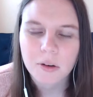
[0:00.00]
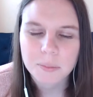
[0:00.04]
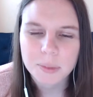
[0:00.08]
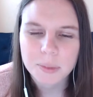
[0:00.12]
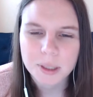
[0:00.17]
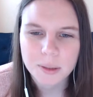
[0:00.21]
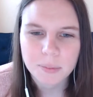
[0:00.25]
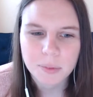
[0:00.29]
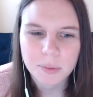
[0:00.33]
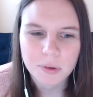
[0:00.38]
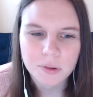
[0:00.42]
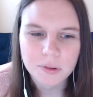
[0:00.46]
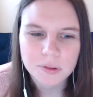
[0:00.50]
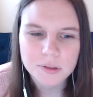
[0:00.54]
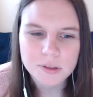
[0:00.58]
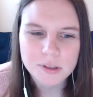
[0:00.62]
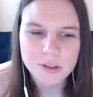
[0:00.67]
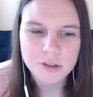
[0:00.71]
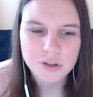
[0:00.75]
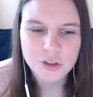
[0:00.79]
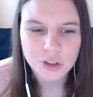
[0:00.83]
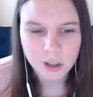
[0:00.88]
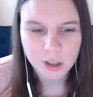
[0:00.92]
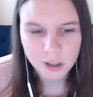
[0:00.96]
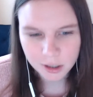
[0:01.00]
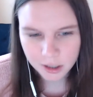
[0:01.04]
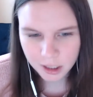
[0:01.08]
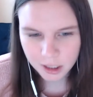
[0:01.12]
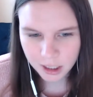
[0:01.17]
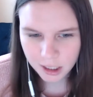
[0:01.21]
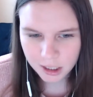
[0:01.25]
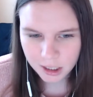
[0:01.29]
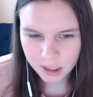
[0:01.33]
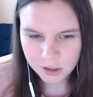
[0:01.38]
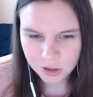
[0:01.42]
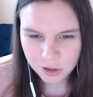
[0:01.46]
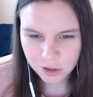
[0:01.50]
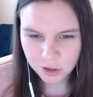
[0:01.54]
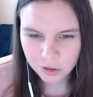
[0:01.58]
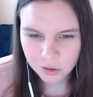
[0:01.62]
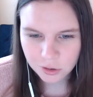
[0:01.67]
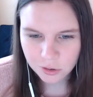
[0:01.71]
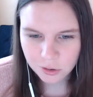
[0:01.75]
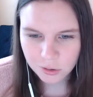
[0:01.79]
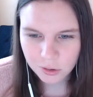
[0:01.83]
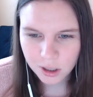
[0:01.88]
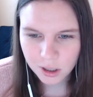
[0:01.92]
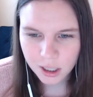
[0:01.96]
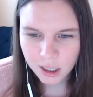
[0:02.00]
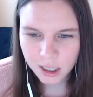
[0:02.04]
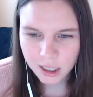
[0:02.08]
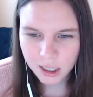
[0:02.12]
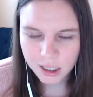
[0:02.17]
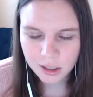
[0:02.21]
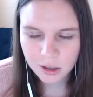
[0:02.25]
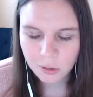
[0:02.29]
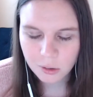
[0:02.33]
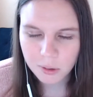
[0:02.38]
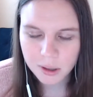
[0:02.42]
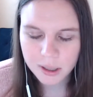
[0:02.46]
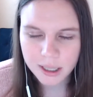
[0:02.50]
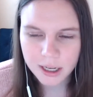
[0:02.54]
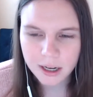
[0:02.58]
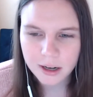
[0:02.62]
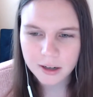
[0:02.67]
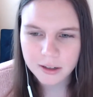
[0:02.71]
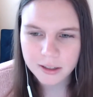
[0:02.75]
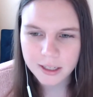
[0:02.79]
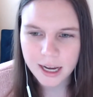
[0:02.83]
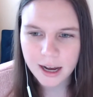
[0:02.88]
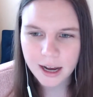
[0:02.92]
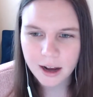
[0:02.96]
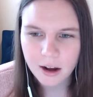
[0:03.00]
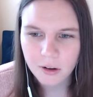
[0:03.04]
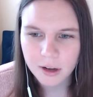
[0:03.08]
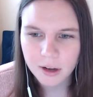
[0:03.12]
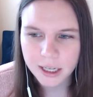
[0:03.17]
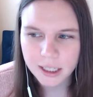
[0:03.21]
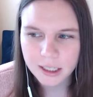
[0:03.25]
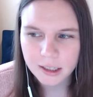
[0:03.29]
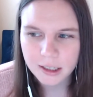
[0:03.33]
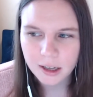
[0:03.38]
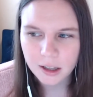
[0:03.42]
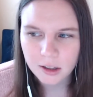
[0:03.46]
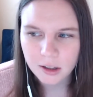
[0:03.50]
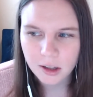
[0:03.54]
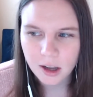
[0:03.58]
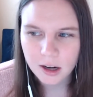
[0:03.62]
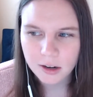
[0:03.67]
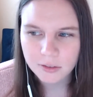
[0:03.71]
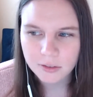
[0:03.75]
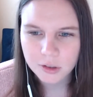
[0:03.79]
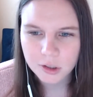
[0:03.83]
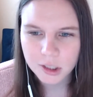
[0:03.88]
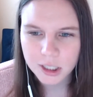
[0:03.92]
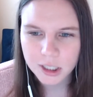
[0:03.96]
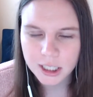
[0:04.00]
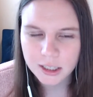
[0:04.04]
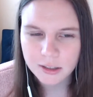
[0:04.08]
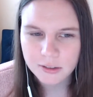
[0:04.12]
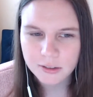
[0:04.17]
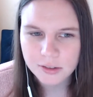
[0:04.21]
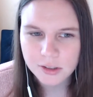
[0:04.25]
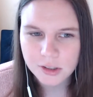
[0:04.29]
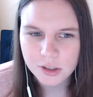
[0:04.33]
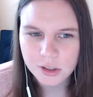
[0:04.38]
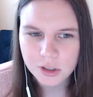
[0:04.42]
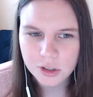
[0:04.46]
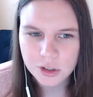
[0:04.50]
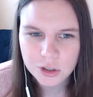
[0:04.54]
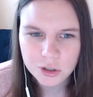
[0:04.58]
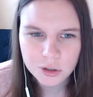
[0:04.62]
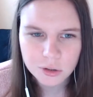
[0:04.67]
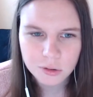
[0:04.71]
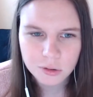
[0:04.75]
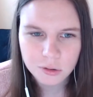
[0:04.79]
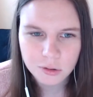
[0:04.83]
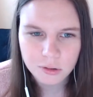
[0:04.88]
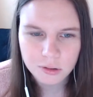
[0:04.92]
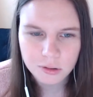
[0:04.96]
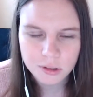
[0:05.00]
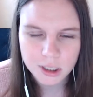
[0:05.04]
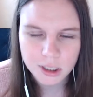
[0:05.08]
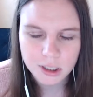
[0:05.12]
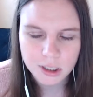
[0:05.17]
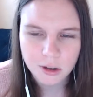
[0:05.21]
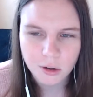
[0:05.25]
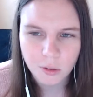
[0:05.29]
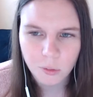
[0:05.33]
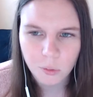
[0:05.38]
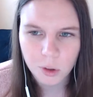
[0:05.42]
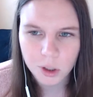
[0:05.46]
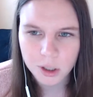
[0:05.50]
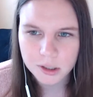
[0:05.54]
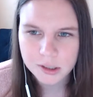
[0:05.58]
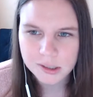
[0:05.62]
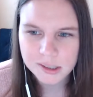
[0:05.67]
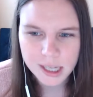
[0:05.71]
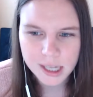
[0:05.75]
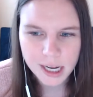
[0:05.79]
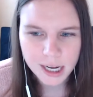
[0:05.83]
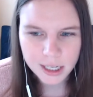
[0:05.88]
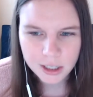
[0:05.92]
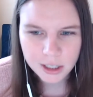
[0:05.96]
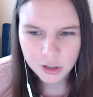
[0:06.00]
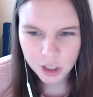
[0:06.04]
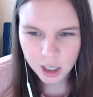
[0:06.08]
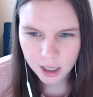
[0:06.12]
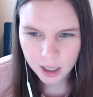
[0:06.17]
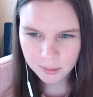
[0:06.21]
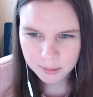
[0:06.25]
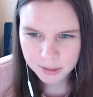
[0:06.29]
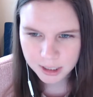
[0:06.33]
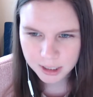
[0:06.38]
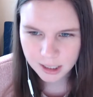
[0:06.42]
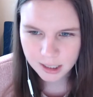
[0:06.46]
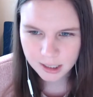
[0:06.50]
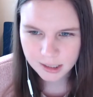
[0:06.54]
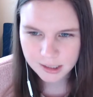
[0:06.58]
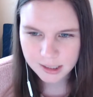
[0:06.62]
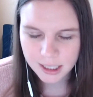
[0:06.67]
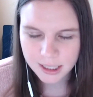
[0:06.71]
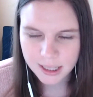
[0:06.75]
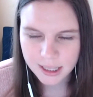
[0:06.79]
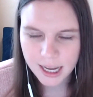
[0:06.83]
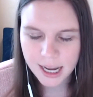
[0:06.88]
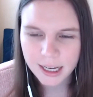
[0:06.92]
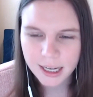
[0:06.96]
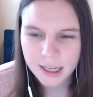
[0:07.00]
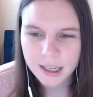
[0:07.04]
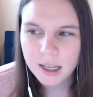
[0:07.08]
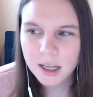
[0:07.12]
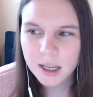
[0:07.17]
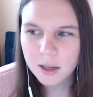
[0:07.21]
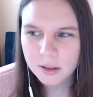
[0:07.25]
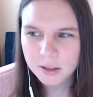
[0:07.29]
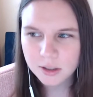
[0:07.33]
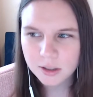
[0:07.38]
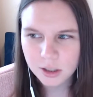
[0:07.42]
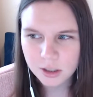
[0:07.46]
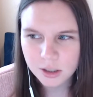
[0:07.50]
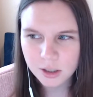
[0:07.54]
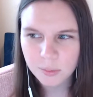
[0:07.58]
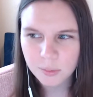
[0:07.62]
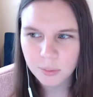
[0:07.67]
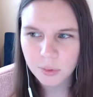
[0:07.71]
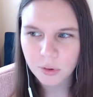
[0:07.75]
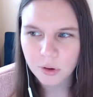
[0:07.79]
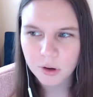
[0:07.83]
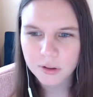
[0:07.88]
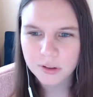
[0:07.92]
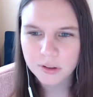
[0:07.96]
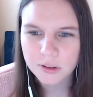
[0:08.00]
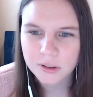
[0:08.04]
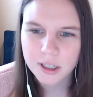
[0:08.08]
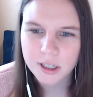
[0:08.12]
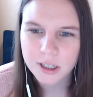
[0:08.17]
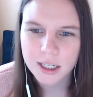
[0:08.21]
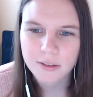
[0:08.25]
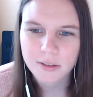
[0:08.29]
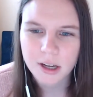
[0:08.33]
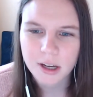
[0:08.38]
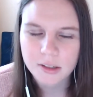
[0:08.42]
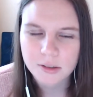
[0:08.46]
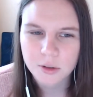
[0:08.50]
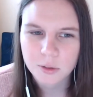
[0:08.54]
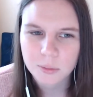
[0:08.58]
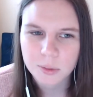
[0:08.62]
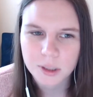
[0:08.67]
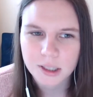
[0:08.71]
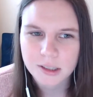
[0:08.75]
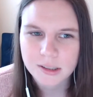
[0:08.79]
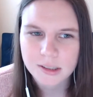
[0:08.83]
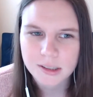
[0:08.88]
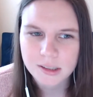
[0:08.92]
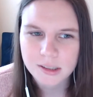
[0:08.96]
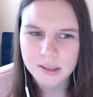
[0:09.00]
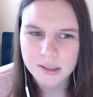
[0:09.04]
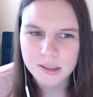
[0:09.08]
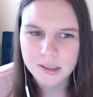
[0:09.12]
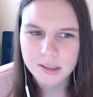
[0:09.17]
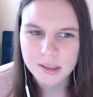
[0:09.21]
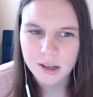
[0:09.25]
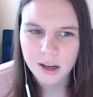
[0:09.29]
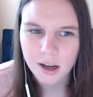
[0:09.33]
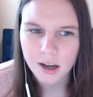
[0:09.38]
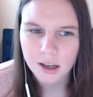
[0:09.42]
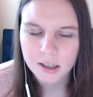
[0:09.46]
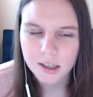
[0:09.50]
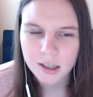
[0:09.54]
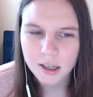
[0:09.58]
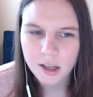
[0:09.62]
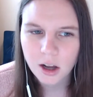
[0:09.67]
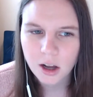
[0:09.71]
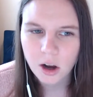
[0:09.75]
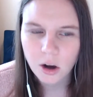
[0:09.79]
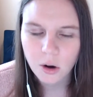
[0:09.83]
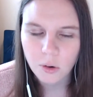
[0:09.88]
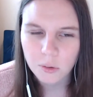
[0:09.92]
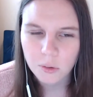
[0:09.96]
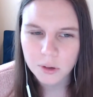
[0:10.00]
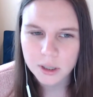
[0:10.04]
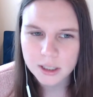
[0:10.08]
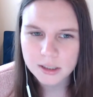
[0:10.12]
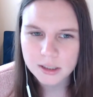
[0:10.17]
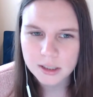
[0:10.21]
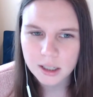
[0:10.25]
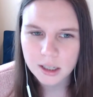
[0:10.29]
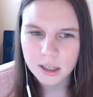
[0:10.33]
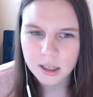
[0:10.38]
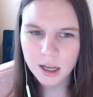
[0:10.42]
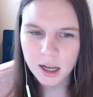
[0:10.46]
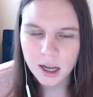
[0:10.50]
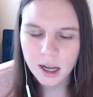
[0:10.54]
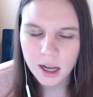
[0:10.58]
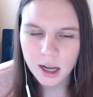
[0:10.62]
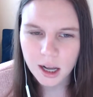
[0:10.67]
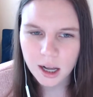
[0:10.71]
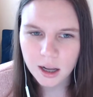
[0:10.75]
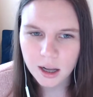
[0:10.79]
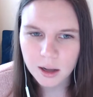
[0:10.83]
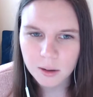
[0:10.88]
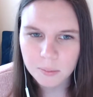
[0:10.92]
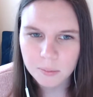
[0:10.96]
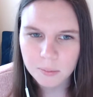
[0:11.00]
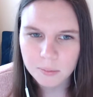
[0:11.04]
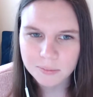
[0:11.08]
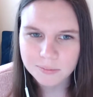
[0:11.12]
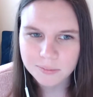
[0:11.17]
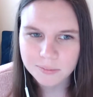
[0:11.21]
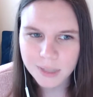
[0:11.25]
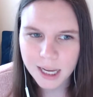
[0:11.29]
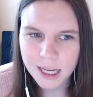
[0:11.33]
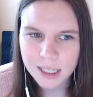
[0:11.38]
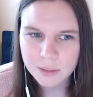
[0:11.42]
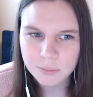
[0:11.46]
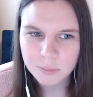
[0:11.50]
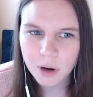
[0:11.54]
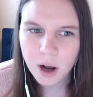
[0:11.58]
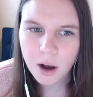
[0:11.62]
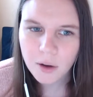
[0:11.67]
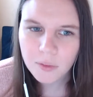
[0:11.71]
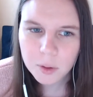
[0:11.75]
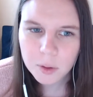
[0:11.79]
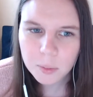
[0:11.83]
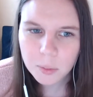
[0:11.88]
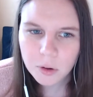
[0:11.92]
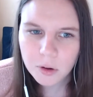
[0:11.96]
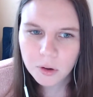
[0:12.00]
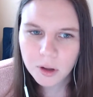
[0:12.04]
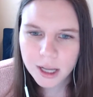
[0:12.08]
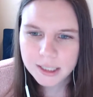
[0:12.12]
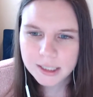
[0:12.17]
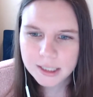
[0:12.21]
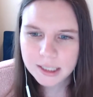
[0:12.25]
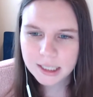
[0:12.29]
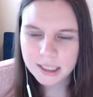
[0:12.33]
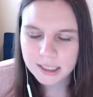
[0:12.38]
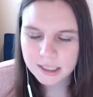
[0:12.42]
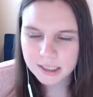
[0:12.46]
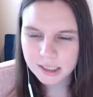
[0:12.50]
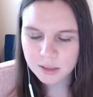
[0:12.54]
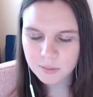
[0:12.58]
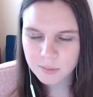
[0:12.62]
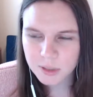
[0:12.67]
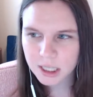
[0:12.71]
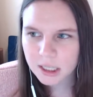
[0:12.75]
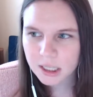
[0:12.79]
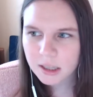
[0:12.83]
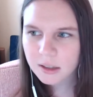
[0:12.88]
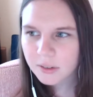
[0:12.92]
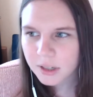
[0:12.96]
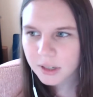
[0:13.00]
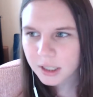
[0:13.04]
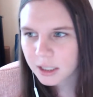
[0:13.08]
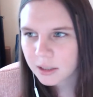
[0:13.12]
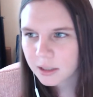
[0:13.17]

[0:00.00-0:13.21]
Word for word: people's journey to yeah. you know where they are now. And a lot of creatives do, you know, work side jobs and things like that yeah. to support their creative hustle because it's not exactly. always um, as profitable as it needs to be in the very